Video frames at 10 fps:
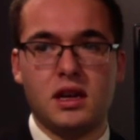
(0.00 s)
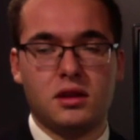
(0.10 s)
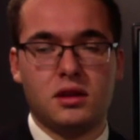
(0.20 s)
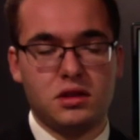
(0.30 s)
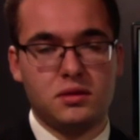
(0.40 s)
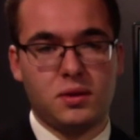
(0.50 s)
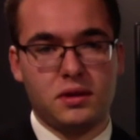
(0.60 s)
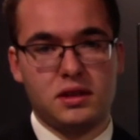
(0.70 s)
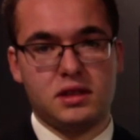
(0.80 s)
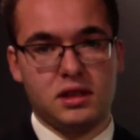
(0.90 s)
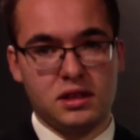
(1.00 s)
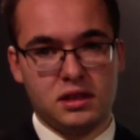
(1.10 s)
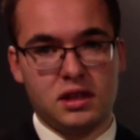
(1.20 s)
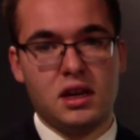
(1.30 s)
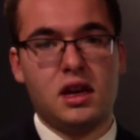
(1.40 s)
The reason for this
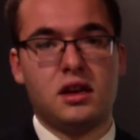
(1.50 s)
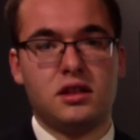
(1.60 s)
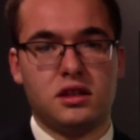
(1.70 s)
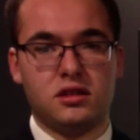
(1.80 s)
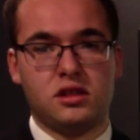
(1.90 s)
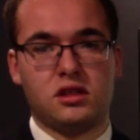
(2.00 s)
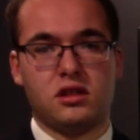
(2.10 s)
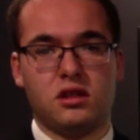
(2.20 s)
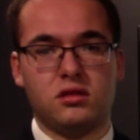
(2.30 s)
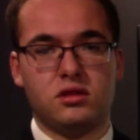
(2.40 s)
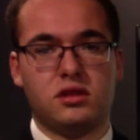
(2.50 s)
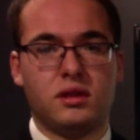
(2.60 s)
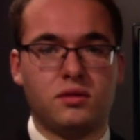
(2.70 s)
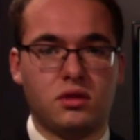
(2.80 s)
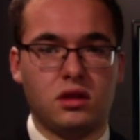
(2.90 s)
is Dillard's has closed
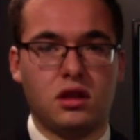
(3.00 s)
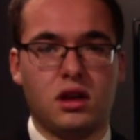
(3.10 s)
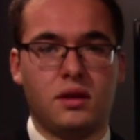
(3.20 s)
several